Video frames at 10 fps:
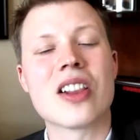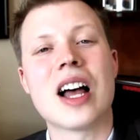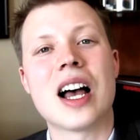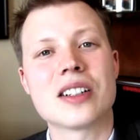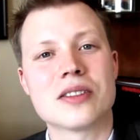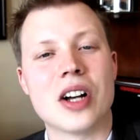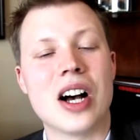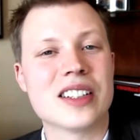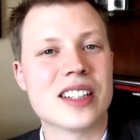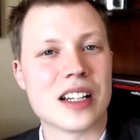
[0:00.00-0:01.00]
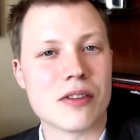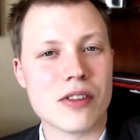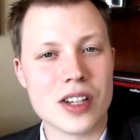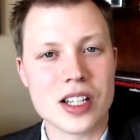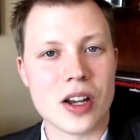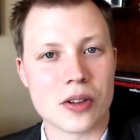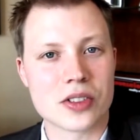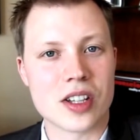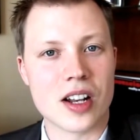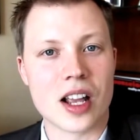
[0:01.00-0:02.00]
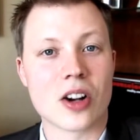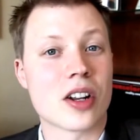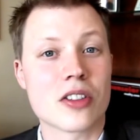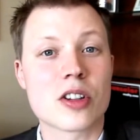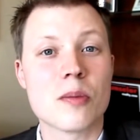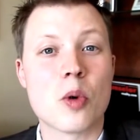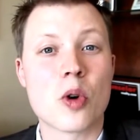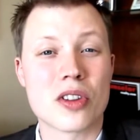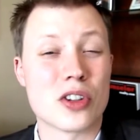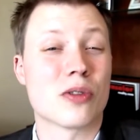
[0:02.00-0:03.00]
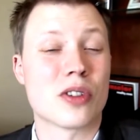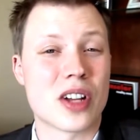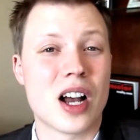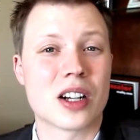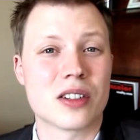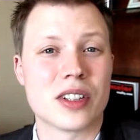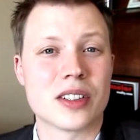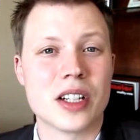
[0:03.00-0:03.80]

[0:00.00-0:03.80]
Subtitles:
a lot of online videos today are nothing more than your photography.